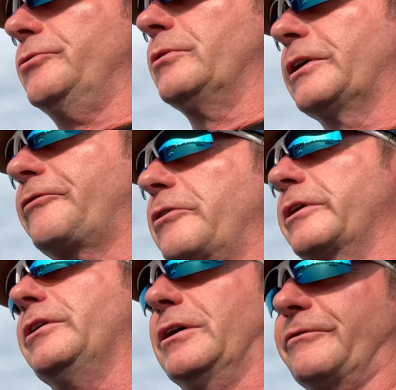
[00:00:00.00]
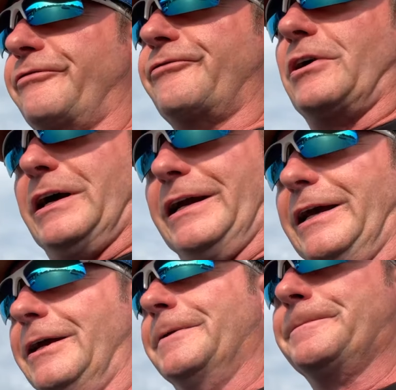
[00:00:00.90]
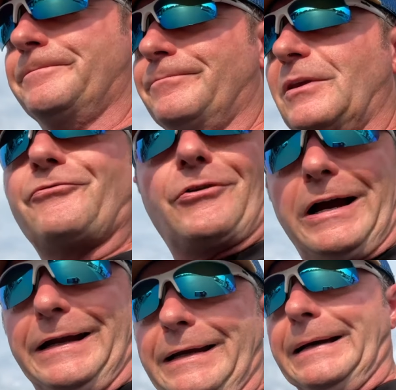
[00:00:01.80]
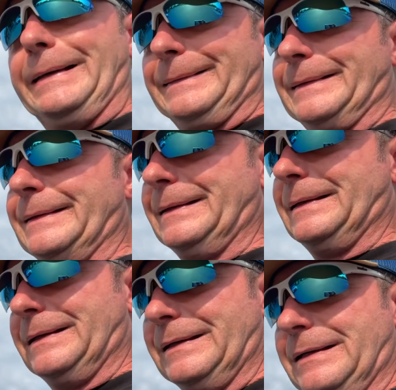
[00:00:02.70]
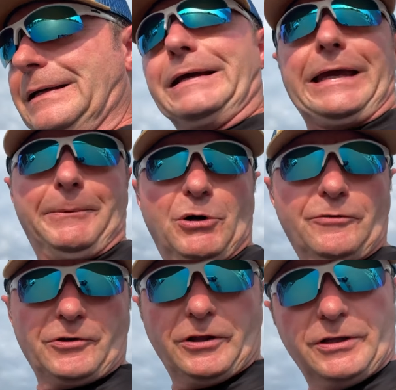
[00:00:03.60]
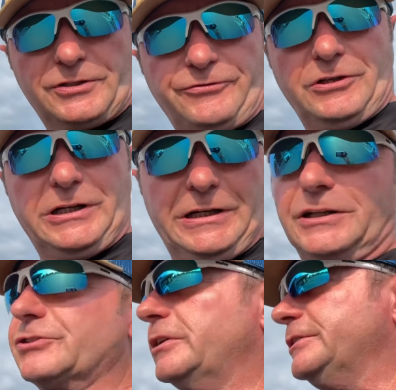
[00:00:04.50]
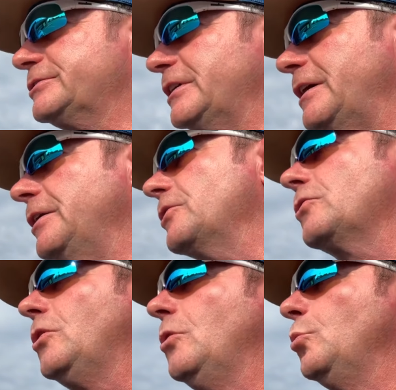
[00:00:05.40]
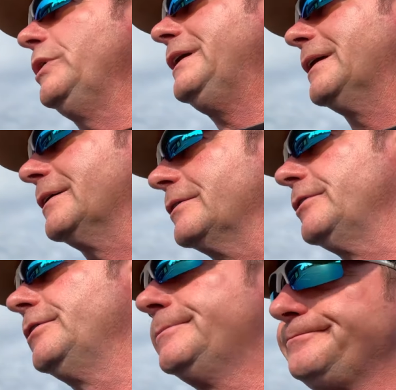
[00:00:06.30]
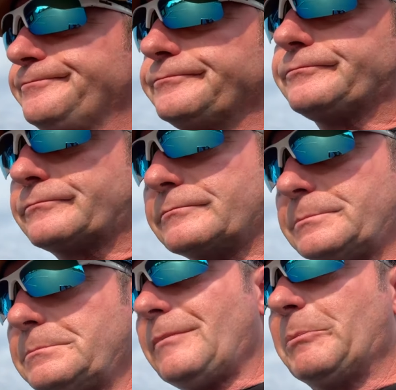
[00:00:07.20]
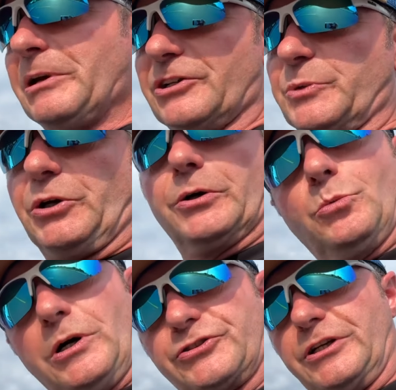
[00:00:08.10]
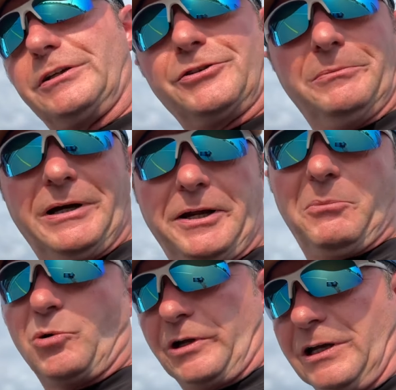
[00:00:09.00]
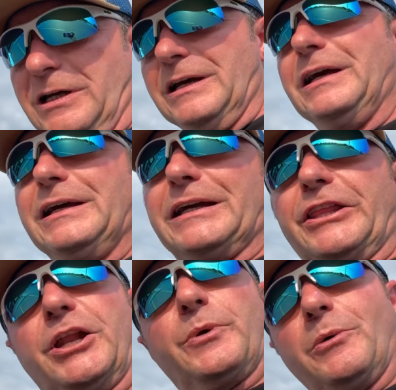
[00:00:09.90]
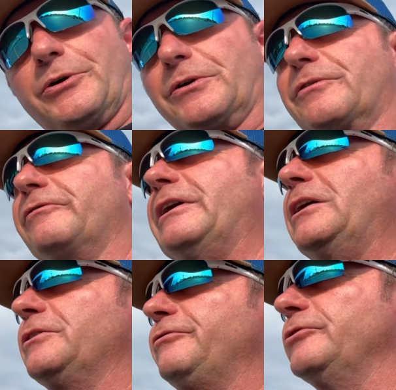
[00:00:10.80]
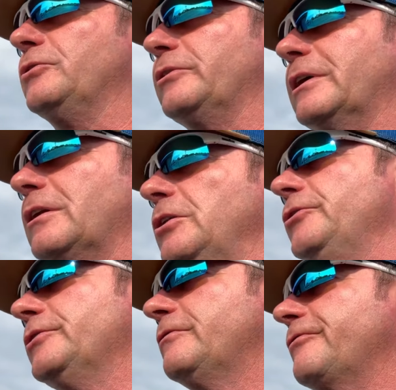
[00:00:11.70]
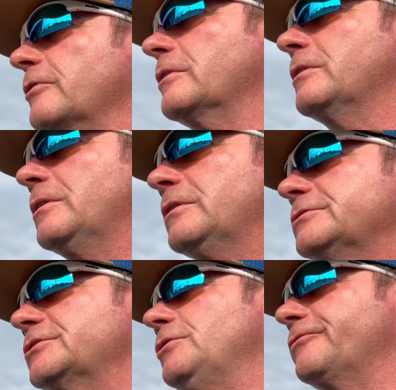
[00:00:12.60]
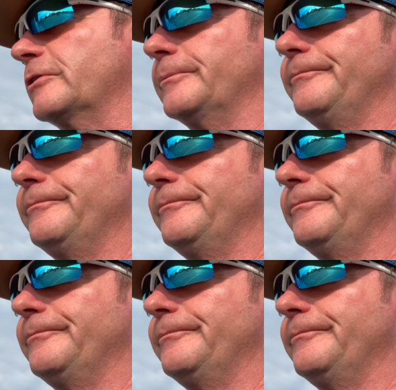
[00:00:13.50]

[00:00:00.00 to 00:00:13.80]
delivered it on Friday, Friday night. Came over to this Flying J, sat here all weekend because we couldn't wash out till Monday morning. And then we went over to Valleyfield and loaded for sulfur